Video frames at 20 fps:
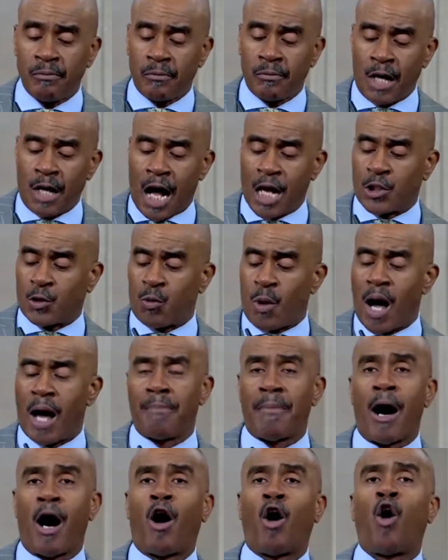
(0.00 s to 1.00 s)
That's why
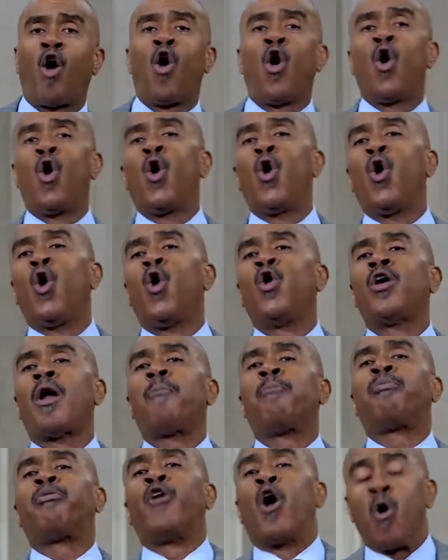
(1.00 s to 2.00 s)
my
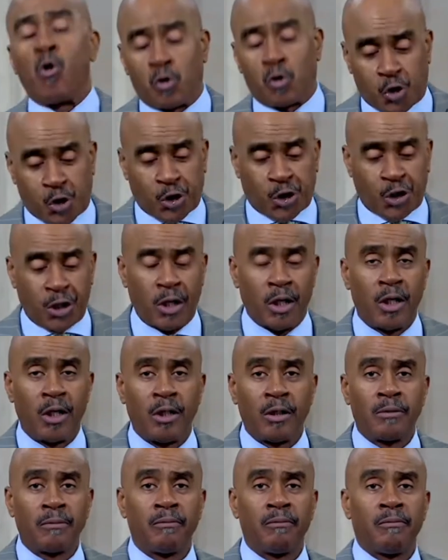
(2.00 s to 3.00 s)
whole approach
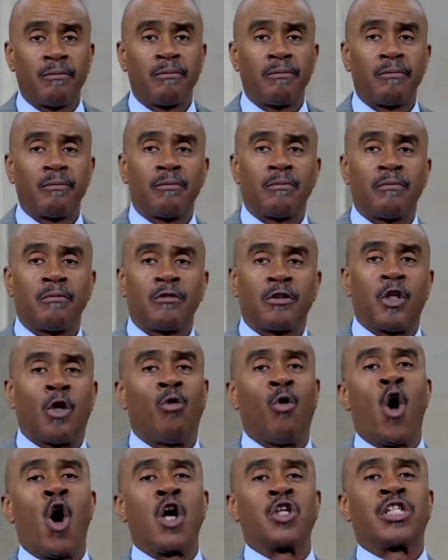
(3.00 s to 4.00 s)

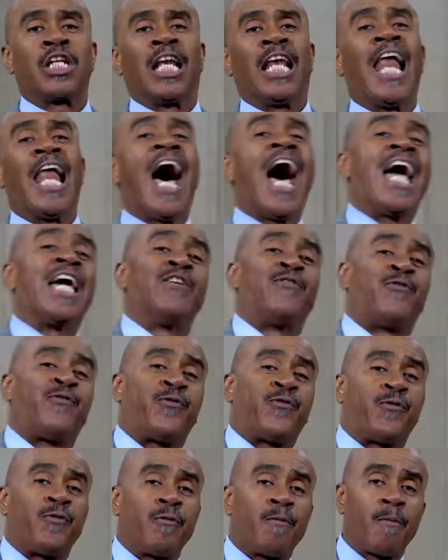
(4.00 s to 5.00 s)
towards
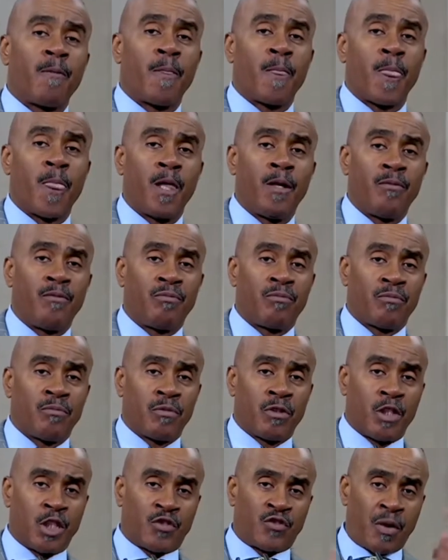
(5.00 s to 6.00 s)
life
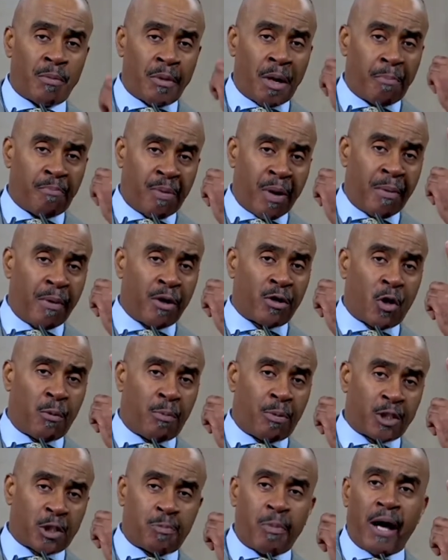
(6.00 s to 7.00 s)
is from a biblical
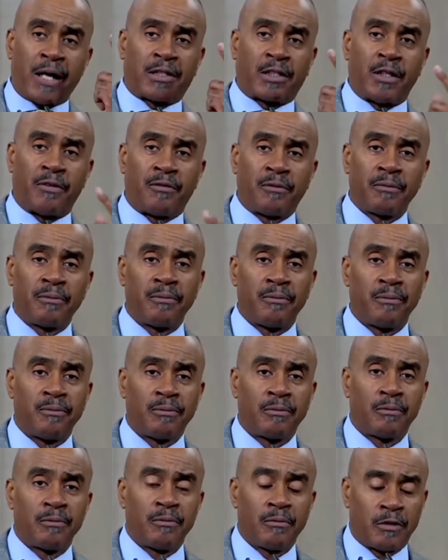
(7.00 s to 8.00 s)
perspective.
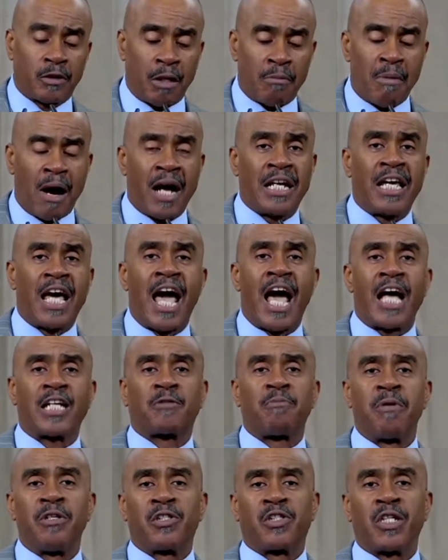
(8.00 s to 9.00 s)
Somebody
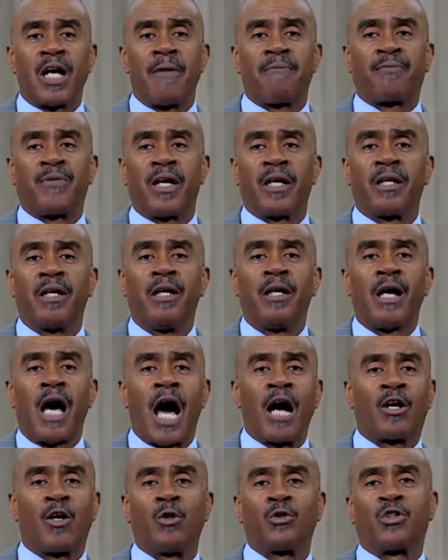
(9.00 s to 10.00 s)
asks me something,
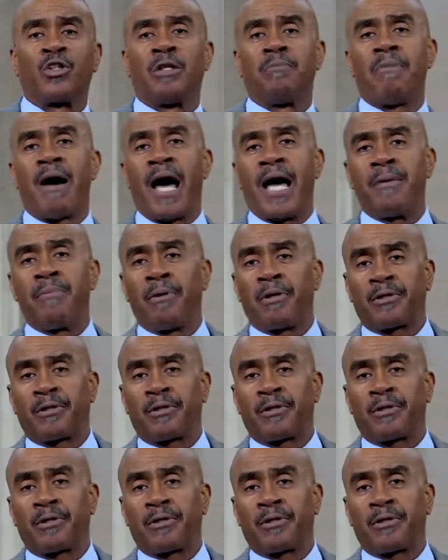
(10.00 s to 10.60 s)
I go to the Bible